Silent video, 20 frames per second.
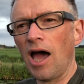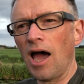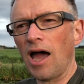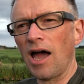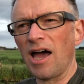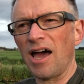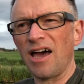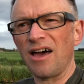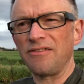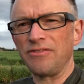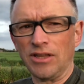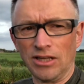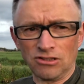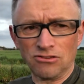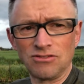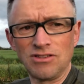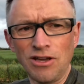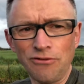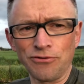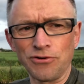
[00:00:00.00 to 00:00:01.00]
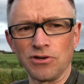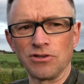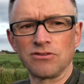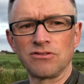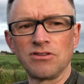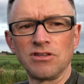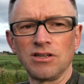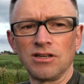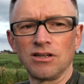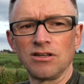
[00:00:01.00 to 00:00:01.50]
And that's
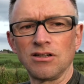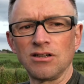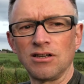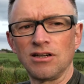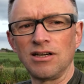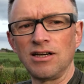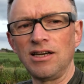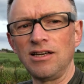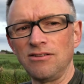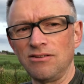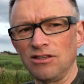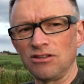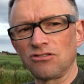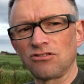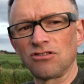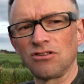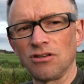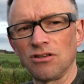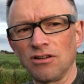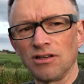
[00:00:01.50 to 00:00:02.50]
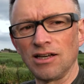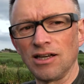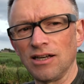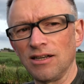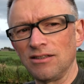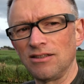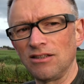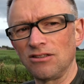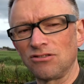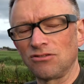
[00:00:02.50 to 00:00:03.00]
different in this
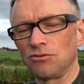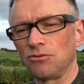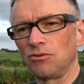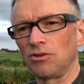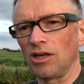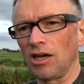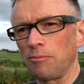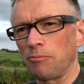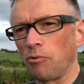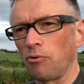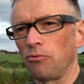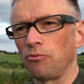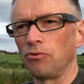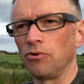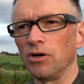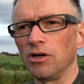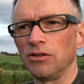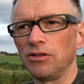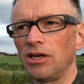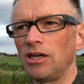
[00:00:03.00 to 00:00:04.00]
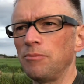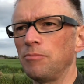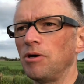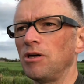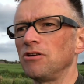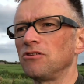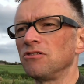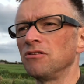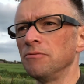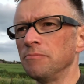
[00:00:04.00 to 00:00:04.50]
type of
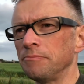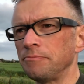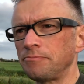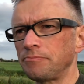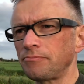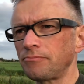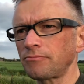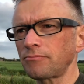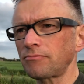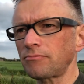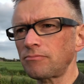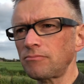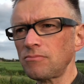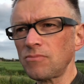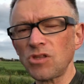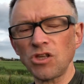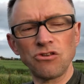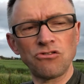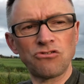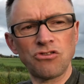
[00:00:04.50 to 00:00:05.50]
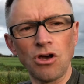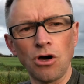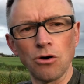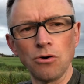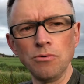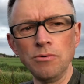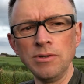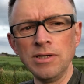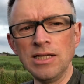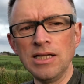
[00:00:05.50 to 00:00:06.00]
database. So